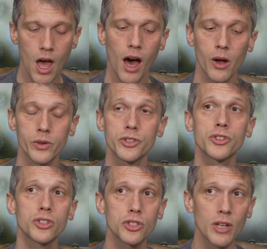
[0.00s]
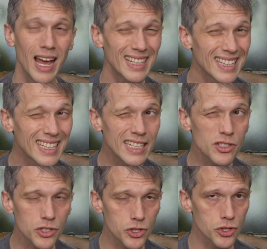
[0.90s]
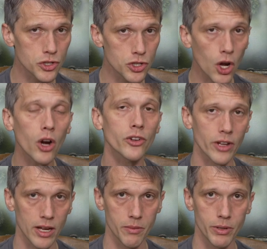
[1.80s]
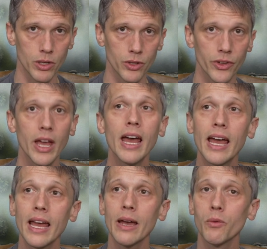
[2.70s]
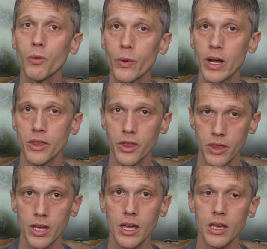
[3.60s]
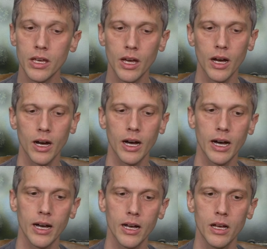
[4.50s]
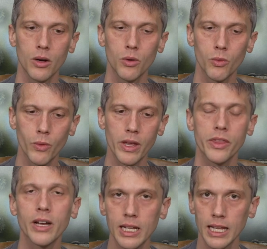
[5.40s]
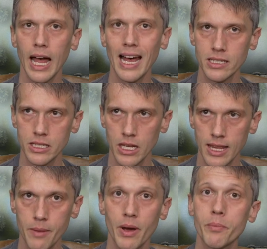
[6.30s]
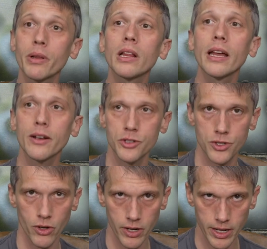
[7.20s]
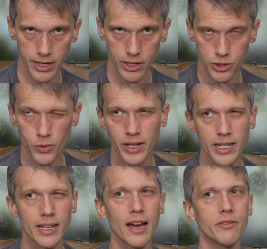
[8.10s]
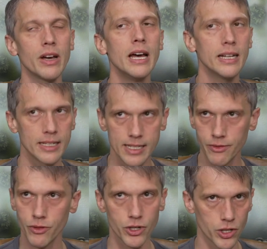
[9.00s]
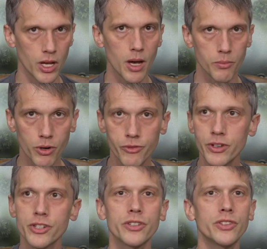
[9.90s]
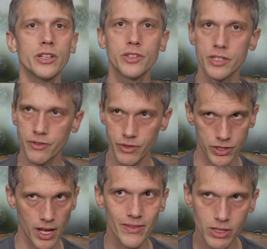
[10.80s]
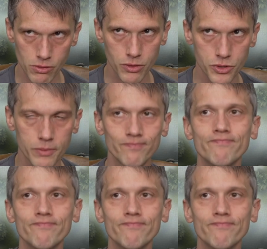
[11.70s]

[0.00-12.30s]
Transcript: I would at least start any build with the class that my player started in, so I didn't have different proficiencies and different saving throws.